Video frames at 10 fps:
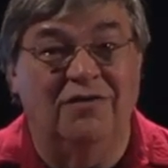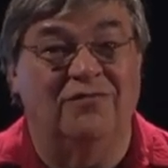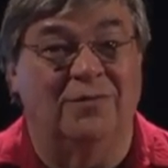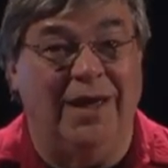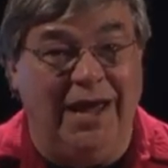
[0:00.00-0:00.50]

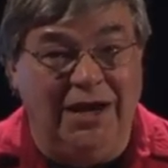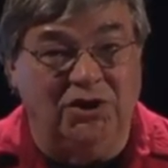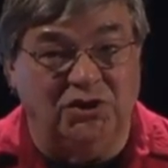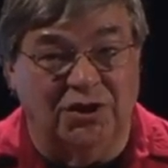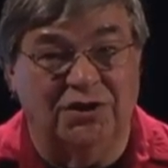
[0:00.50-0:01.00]
from
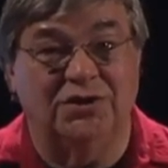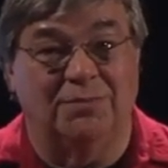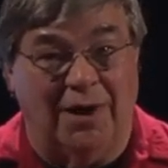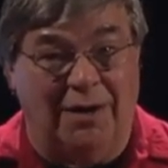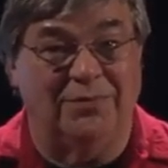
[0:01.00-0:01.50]
Asia to
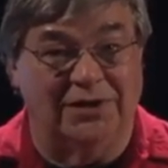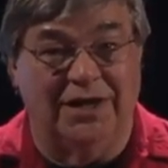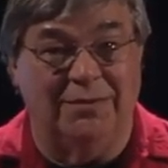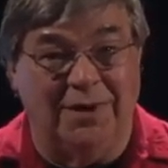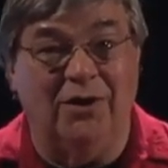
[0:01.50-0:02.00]

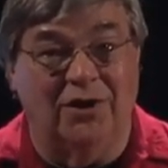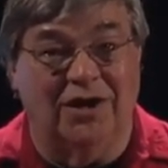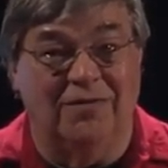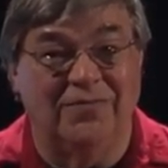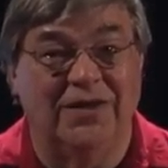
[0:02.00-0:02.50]
populate
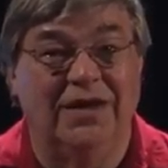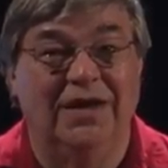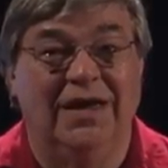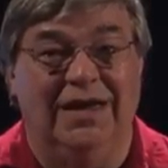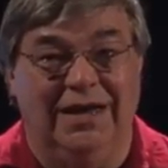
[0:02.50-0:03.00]
America.
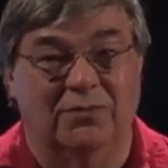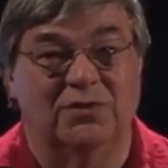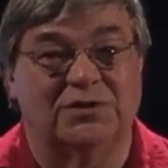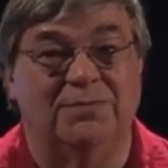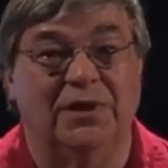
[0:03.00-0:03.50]
It
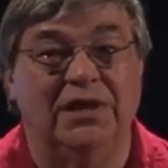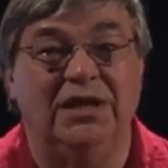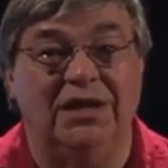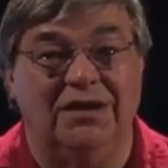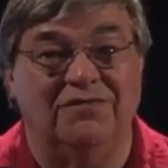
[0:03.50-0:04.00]
was
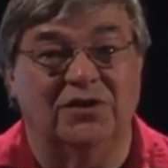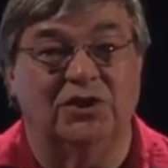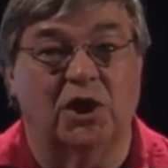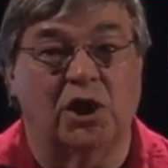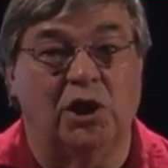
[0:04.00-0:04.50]
believed that
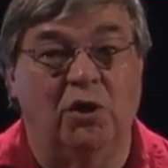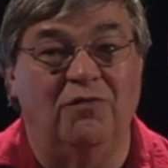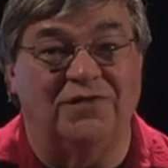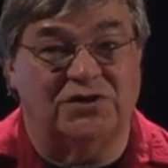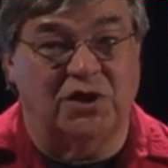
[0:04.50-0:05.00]
the
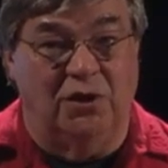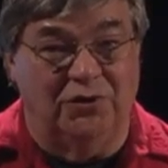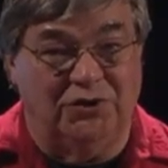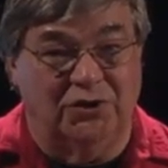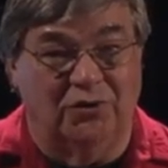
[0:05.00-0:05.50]
Clovis
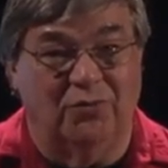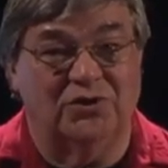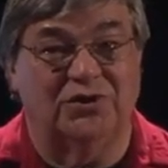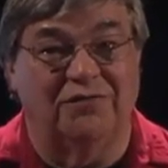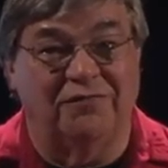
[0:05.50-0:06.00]
culture
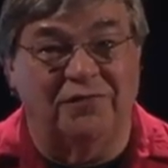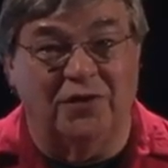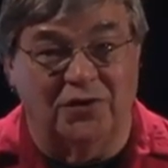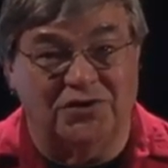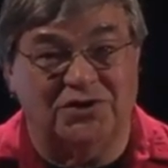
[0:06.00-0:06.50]
was the
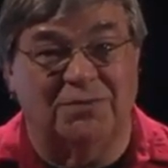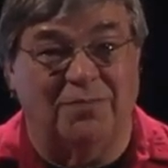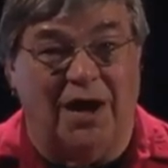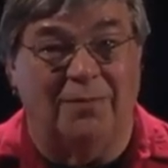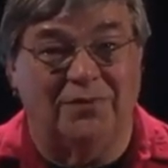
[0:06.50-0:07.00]
first to
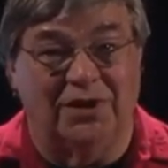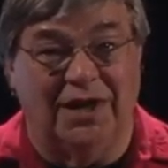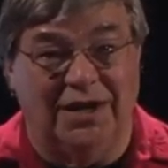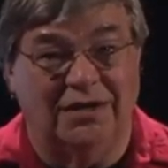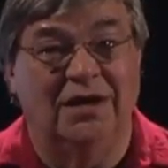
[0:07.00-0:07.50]

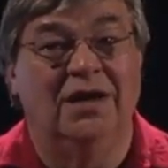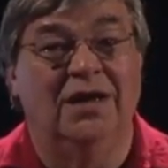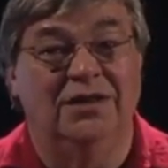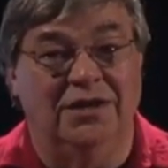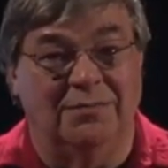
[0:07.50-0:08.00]
populate
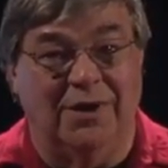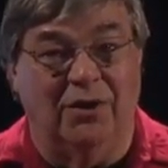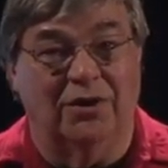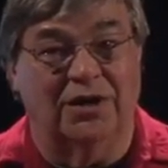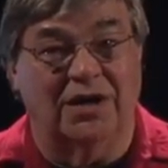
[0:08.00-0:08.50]
the
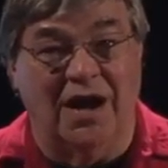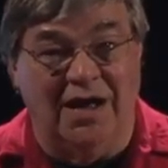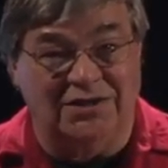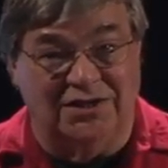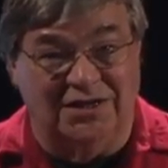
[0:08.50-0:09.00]
American
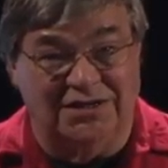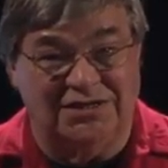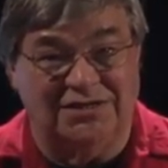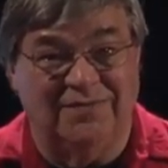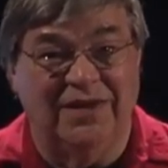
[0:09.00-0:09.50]

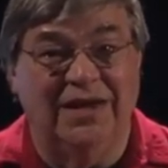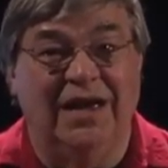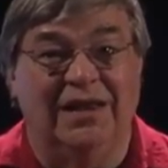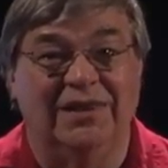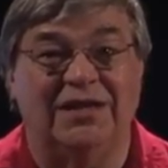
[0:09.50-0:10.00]
continents.
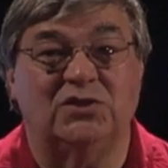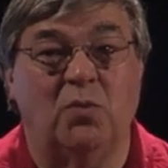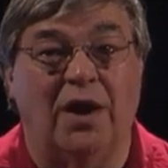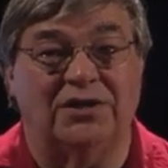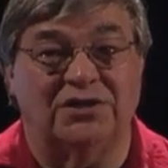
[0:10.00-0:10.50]
Let's
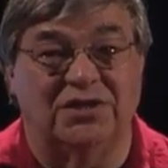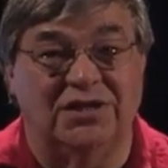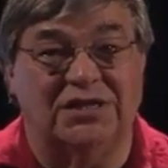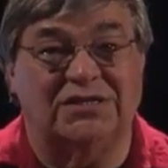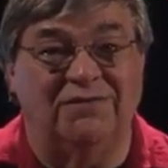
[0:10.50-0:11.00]
watch
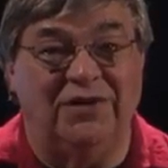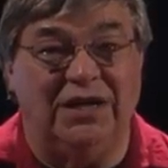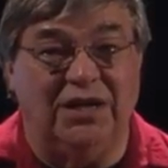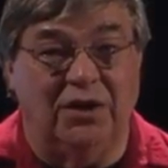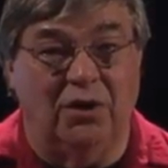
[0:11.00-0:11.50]
this
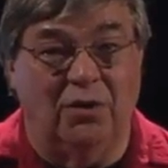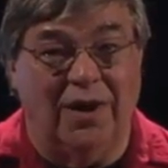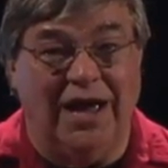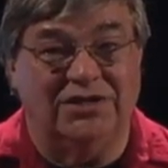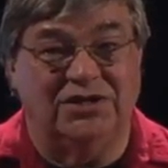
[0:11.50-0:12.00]
video
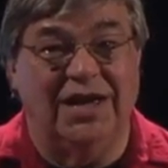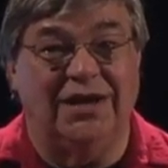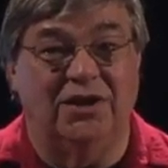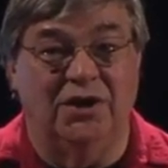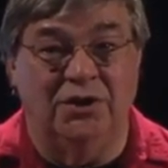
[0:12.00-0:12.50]
as
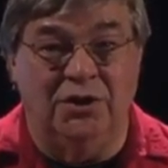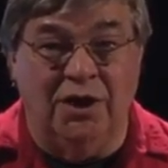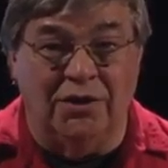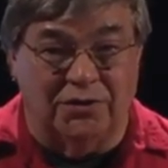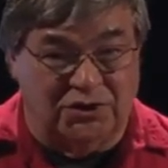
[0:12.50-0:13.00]
yet
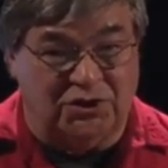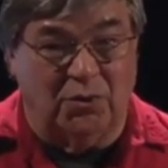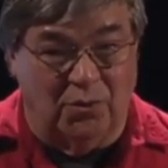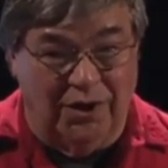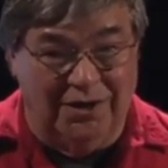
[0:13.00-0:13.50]
another
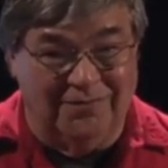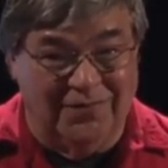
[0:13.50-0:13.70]
story.